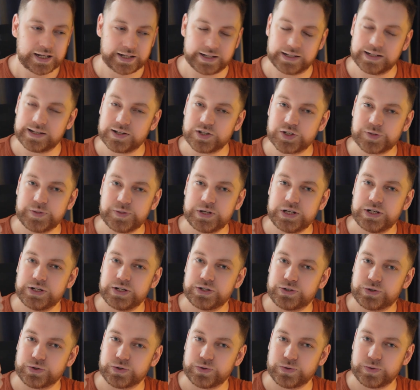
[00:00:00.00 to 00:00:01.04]
It allows me
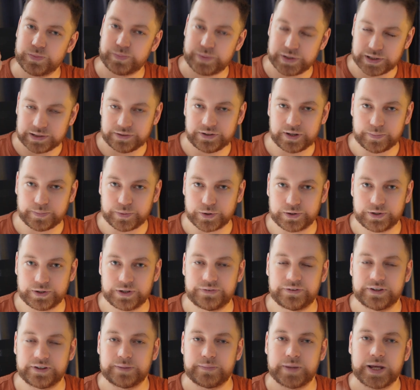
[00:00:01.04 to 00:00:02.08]
to build upon
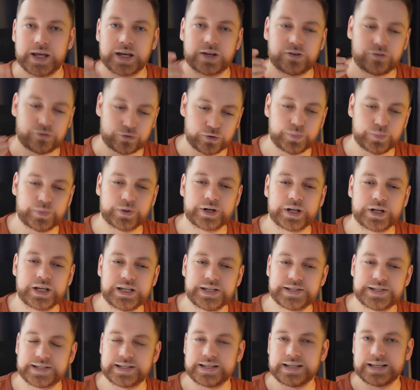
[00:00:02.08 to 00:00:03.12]
it and make super
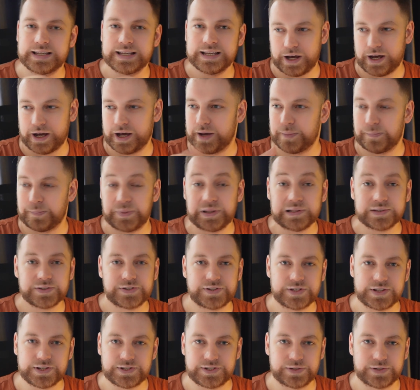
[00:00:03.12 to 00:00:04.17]
easy build
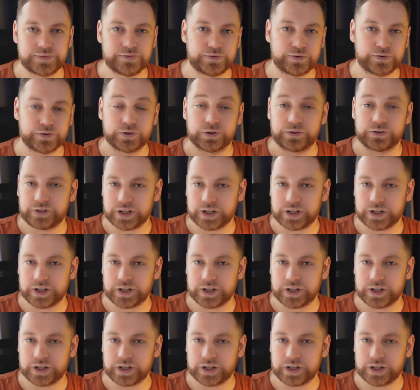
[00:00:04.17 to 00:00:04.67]
system for